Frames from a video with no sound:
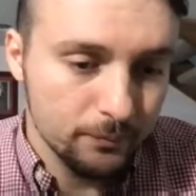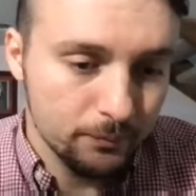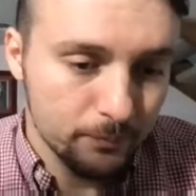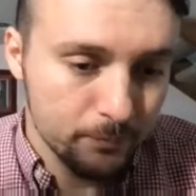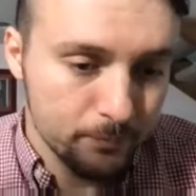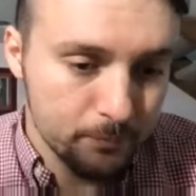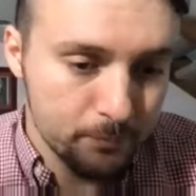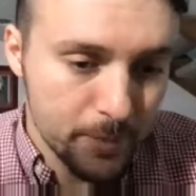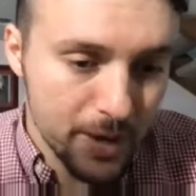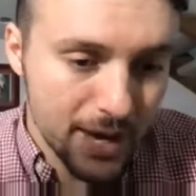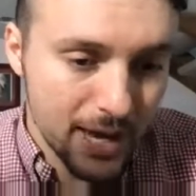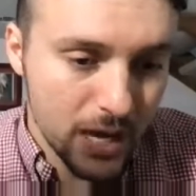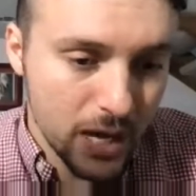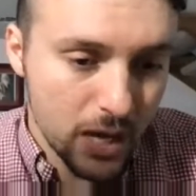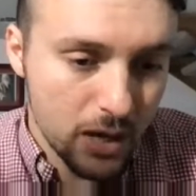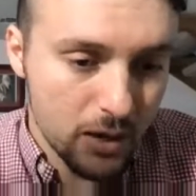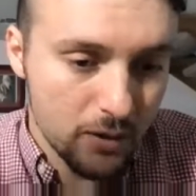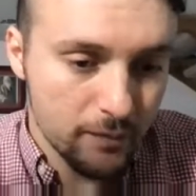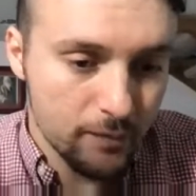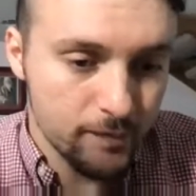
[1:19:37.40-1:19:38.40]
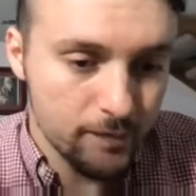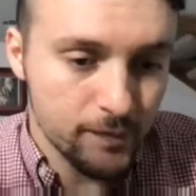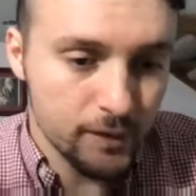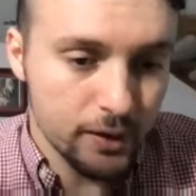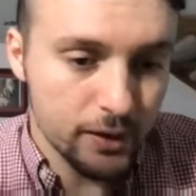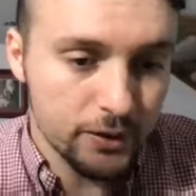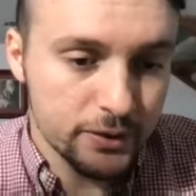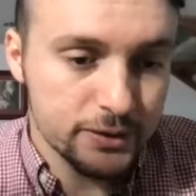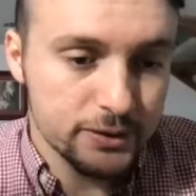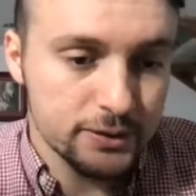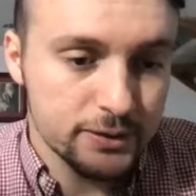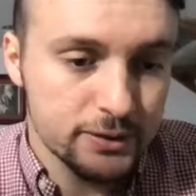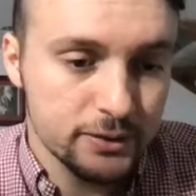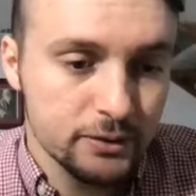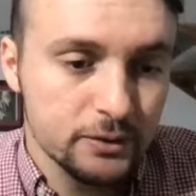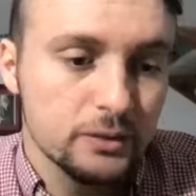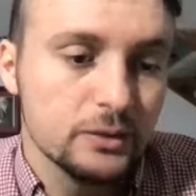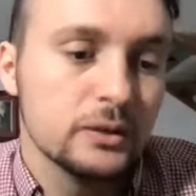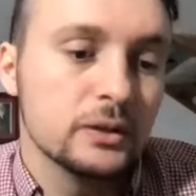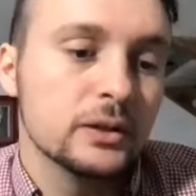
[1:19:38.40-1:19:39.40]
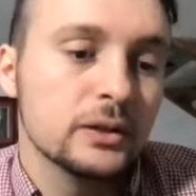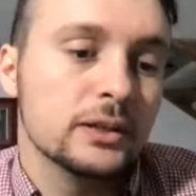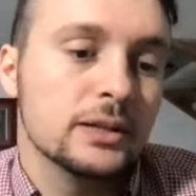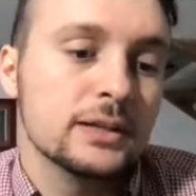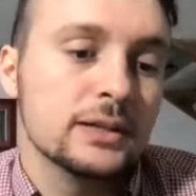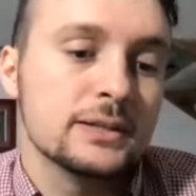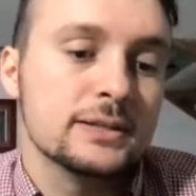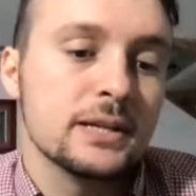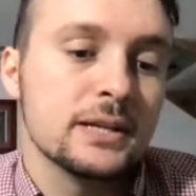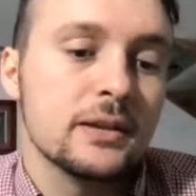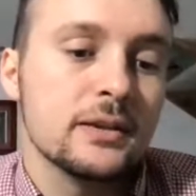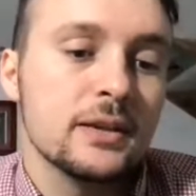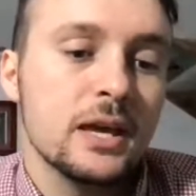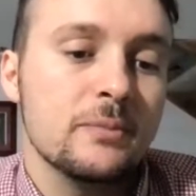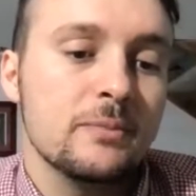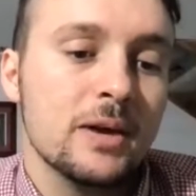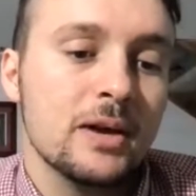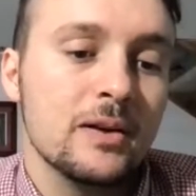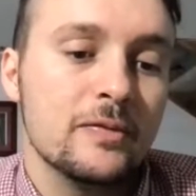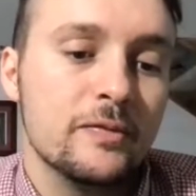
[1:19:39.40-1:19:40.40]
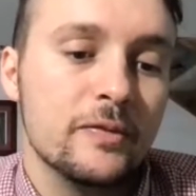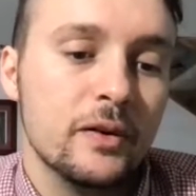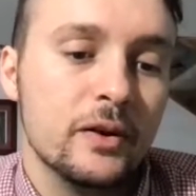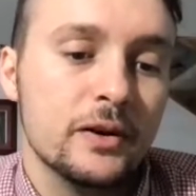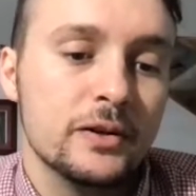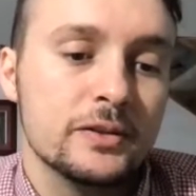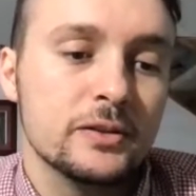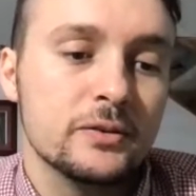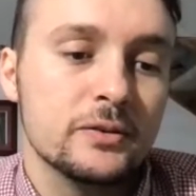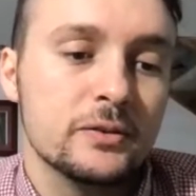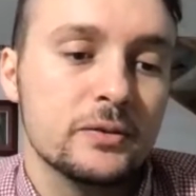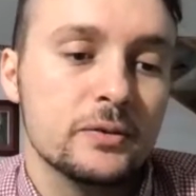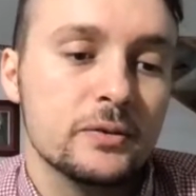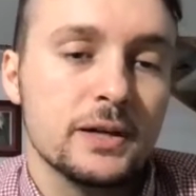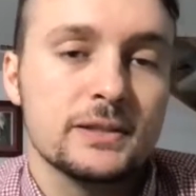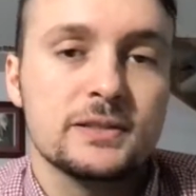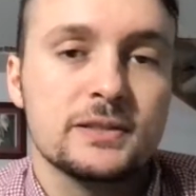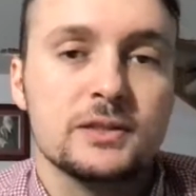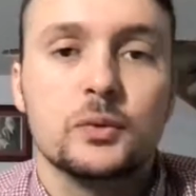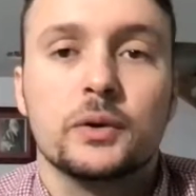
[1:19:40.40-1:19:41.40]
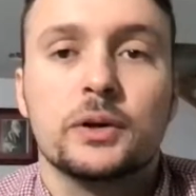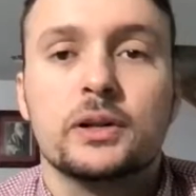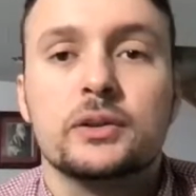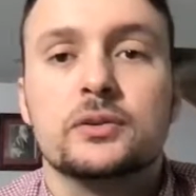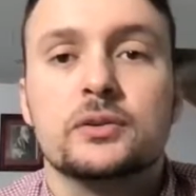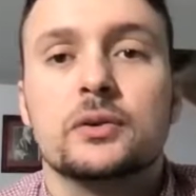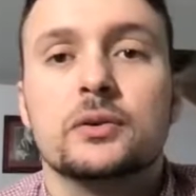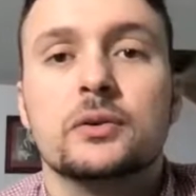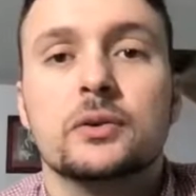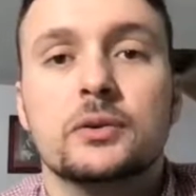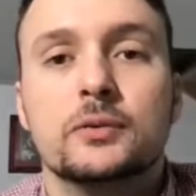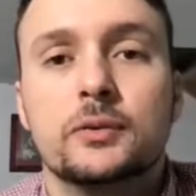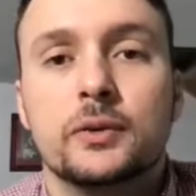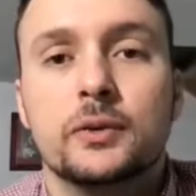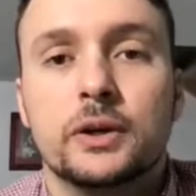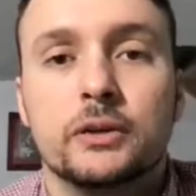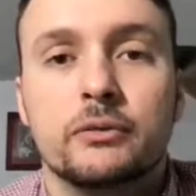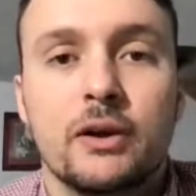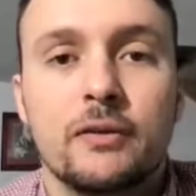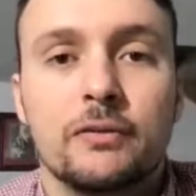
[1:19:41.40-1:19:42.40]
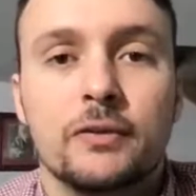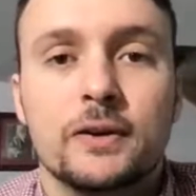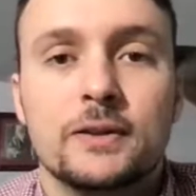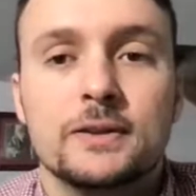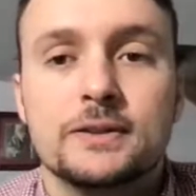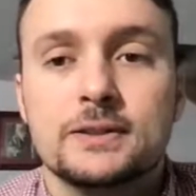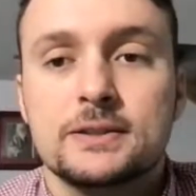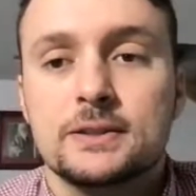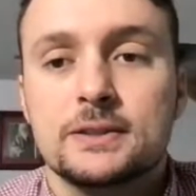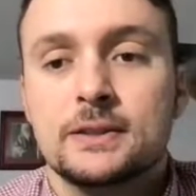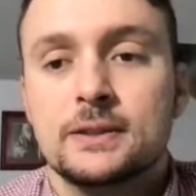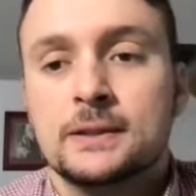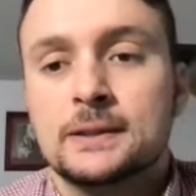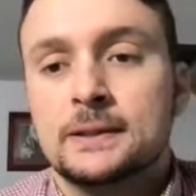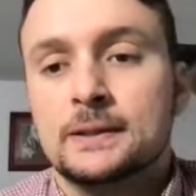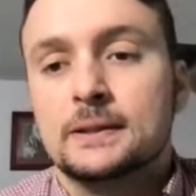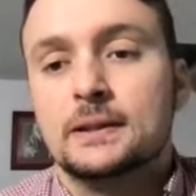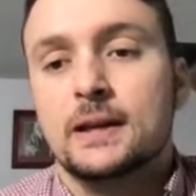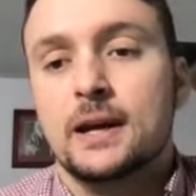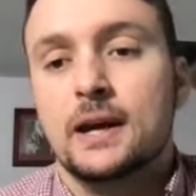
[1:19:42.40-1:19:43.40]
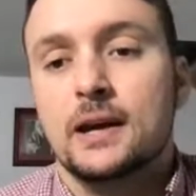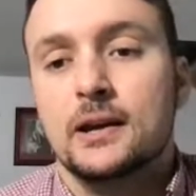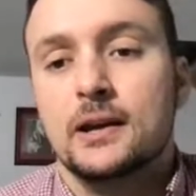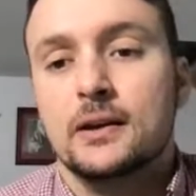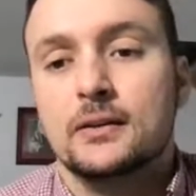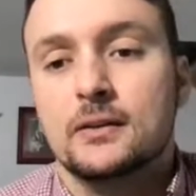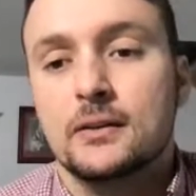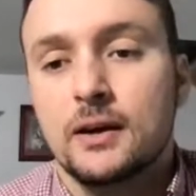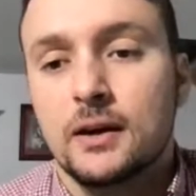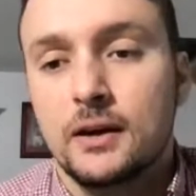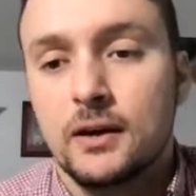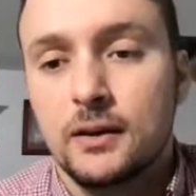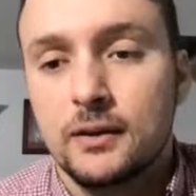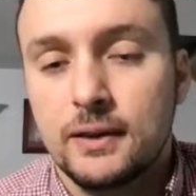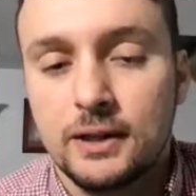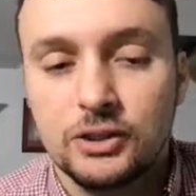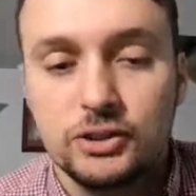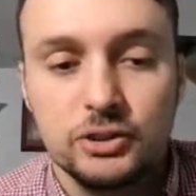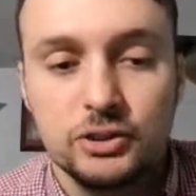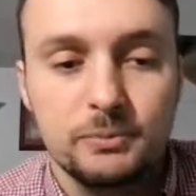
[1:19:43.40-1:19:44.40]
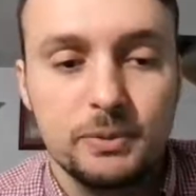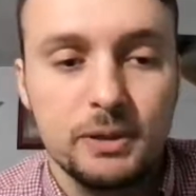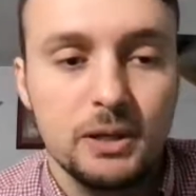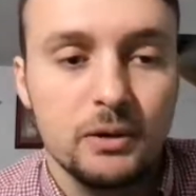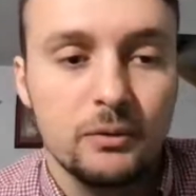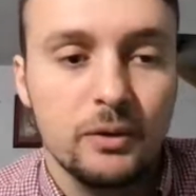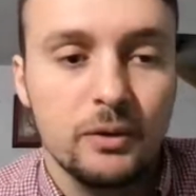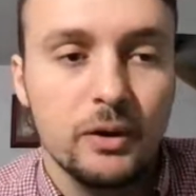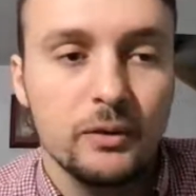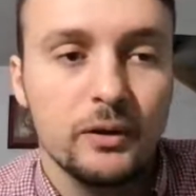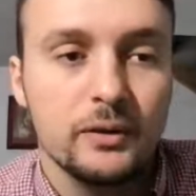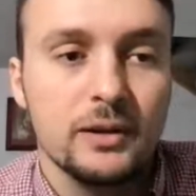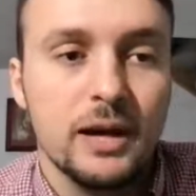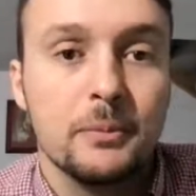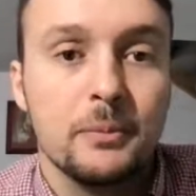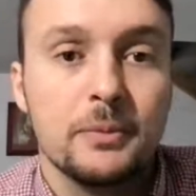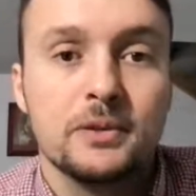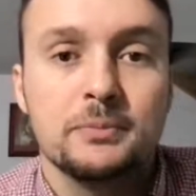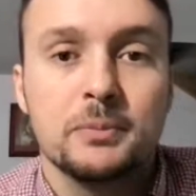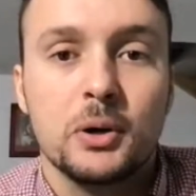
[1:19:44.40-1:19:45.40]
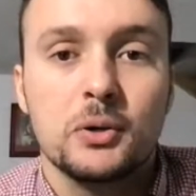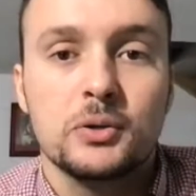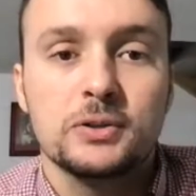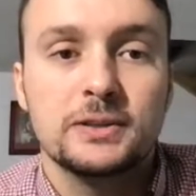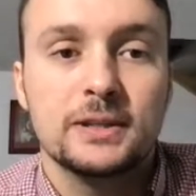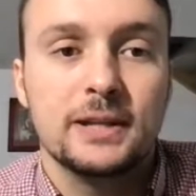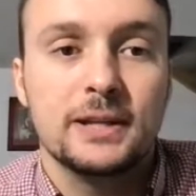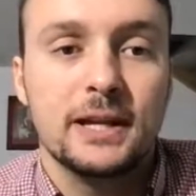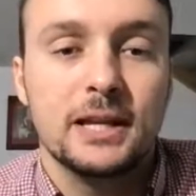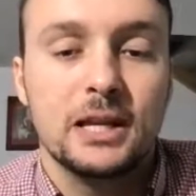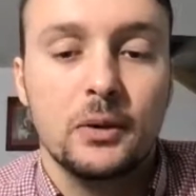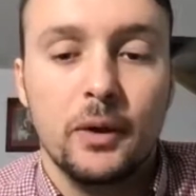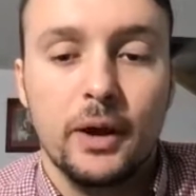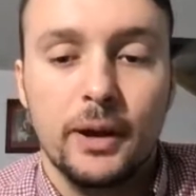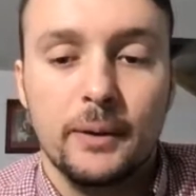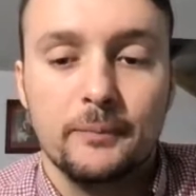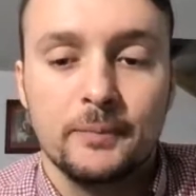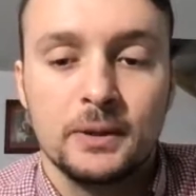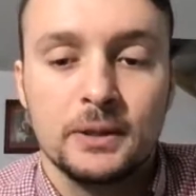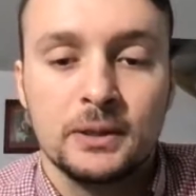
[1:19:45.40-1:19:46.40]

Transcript: May 1st. It is Sunday, May 1st, 2022, for your reference. And that should be around the time it's posted anyway.